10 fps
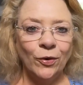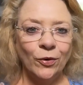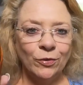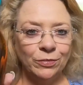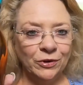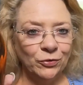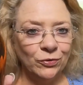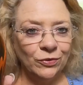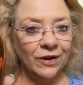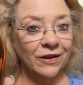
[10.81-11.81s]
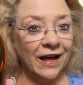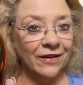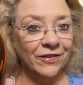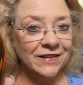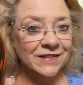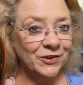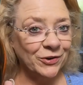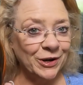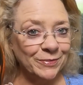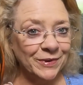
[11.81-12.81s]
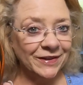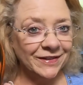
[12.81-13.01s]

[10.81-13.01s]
or blue agave syrup.